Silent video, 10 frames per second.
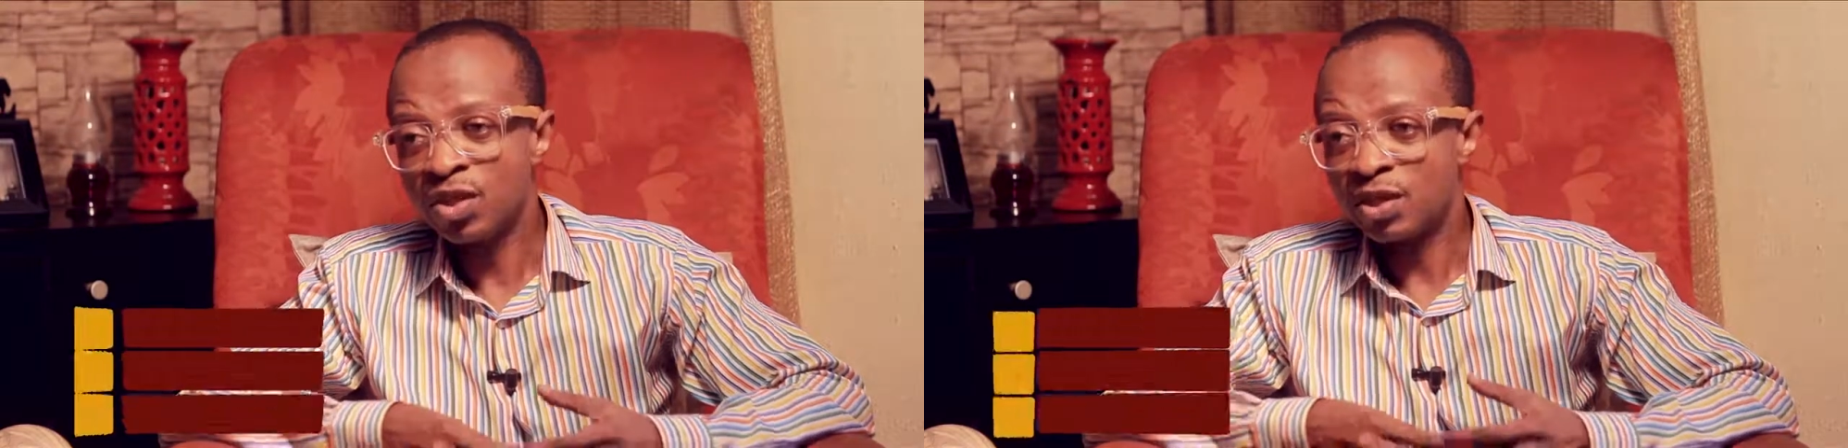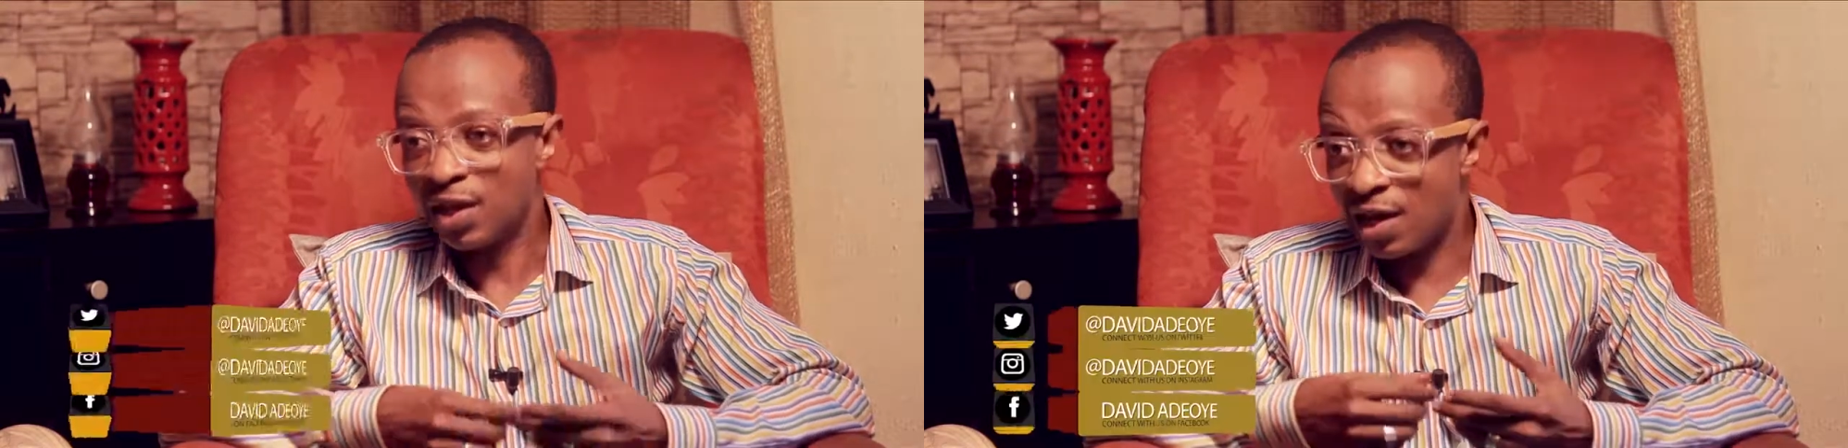
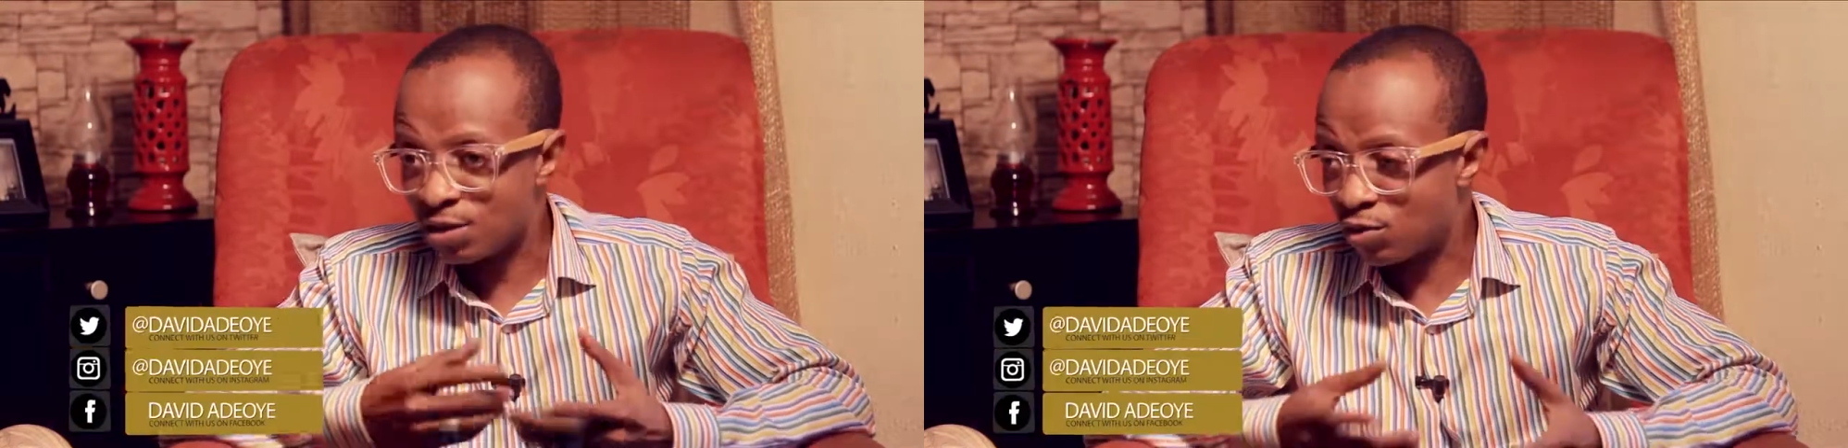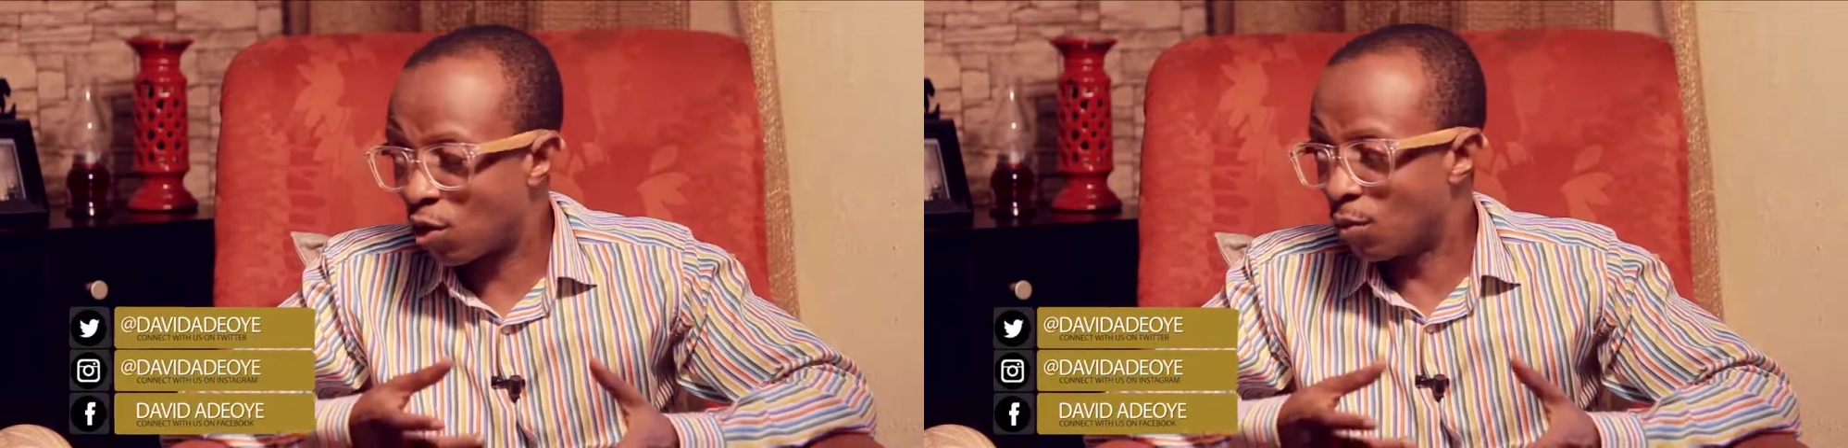The
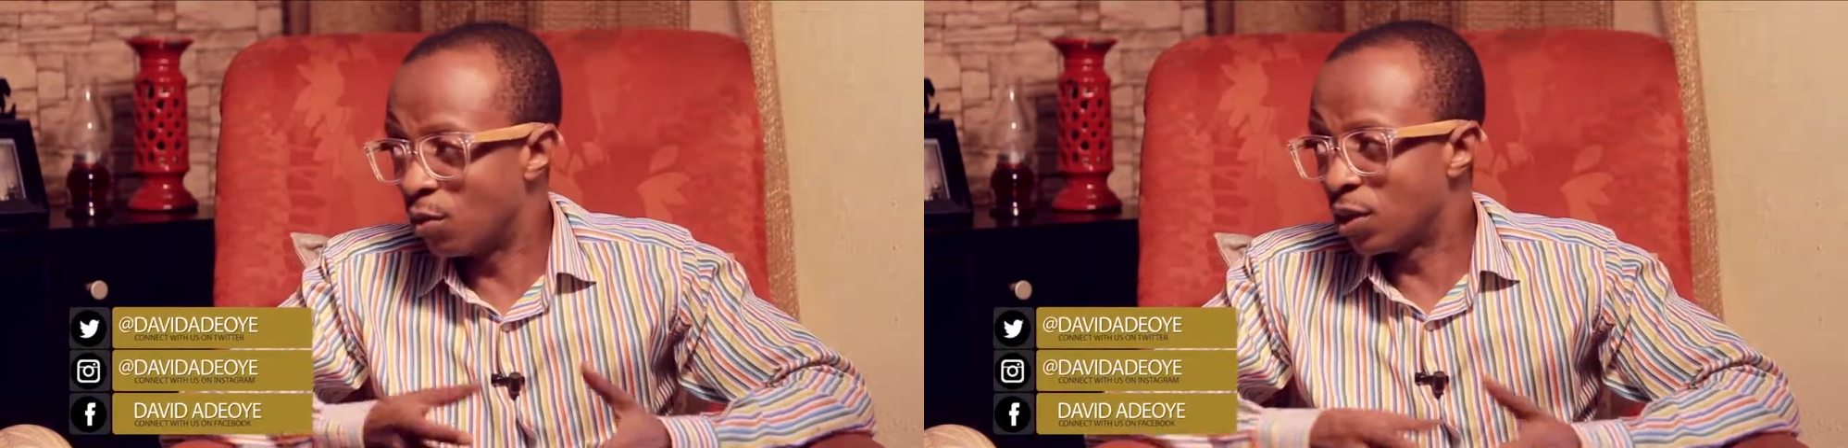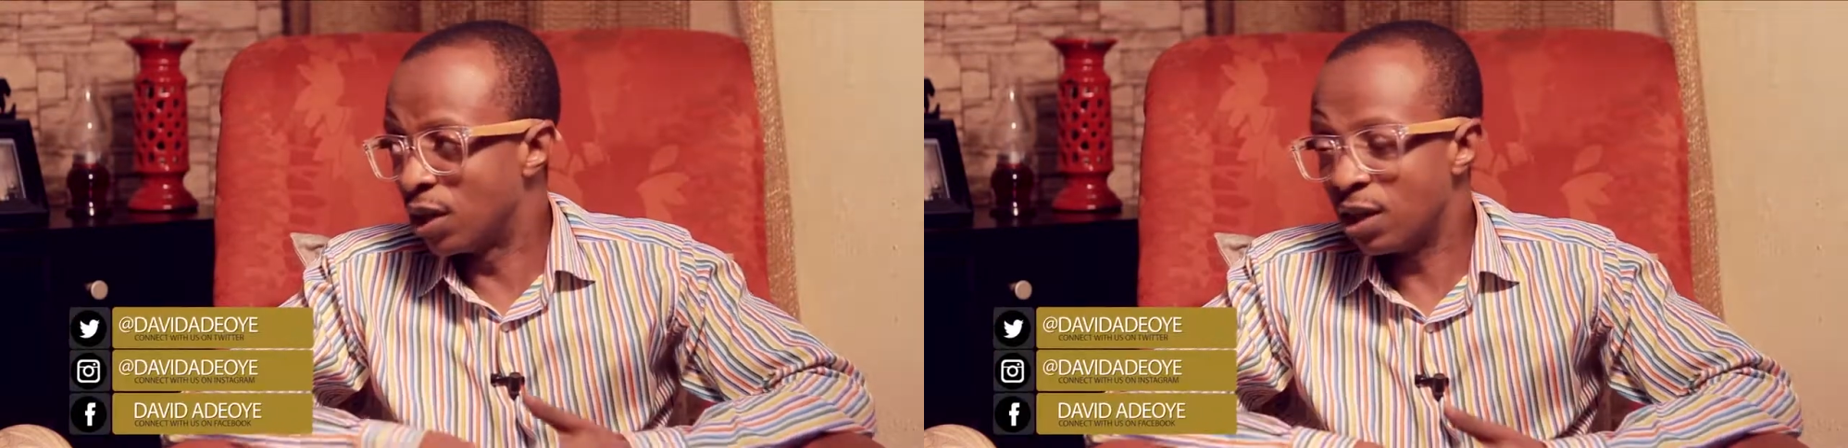next week on
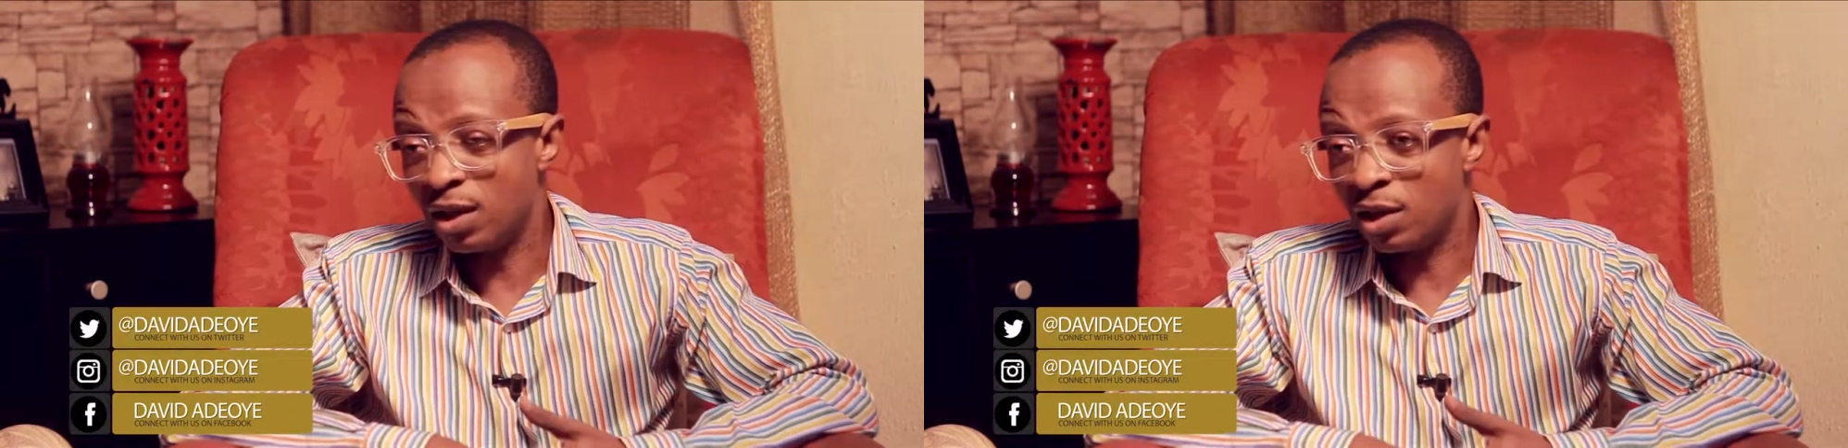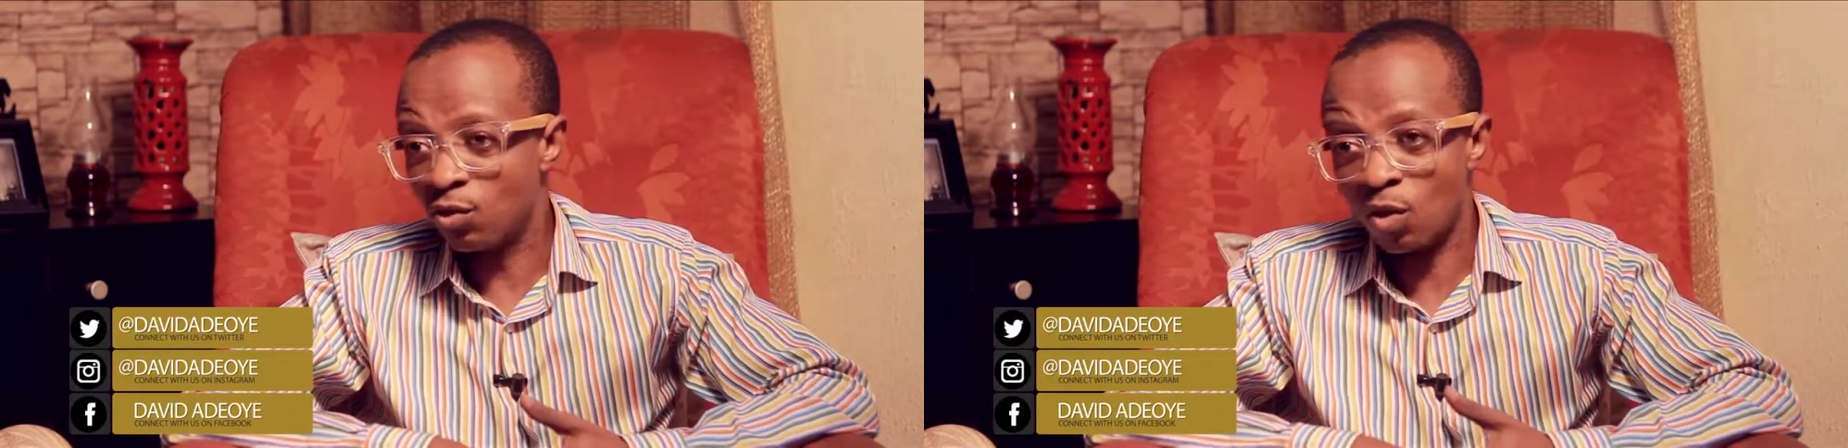Monday,
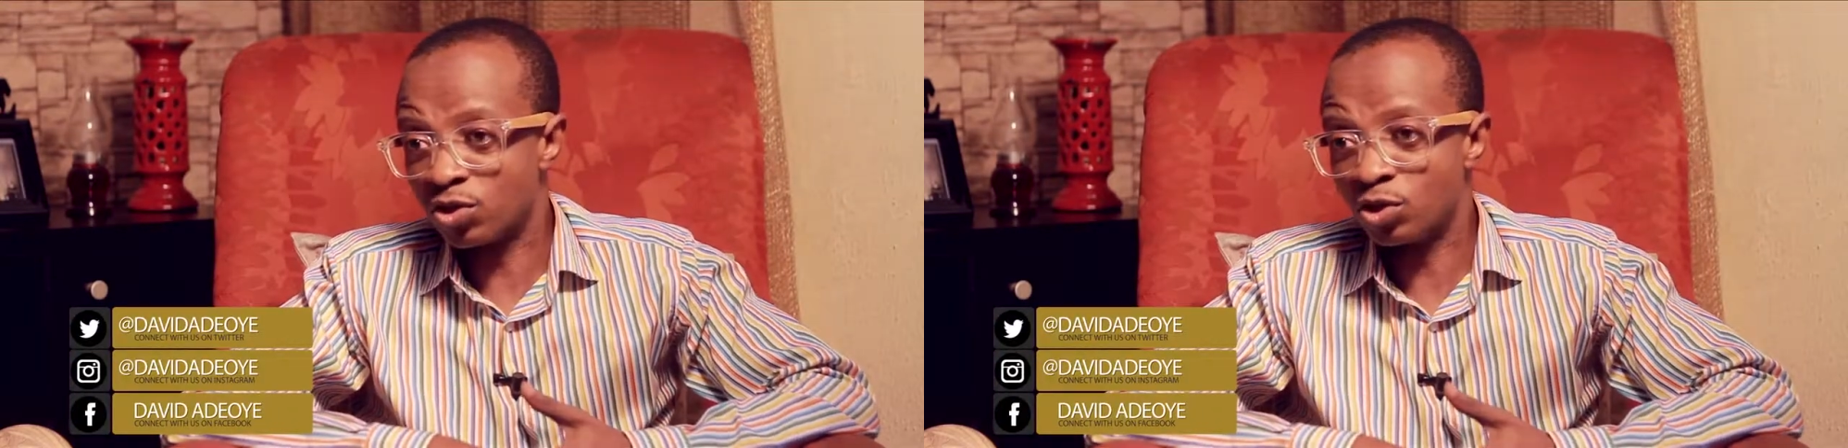he wasn't